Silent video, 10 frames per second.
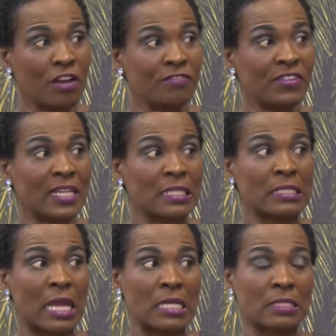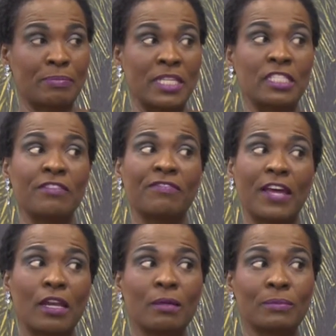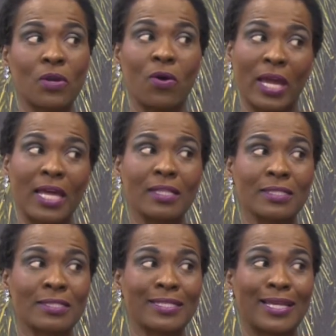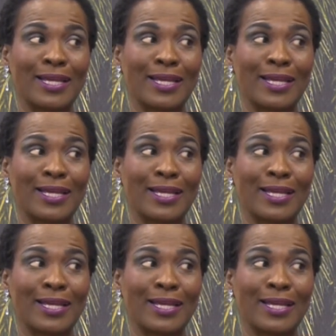So your confidence has been developed, or else?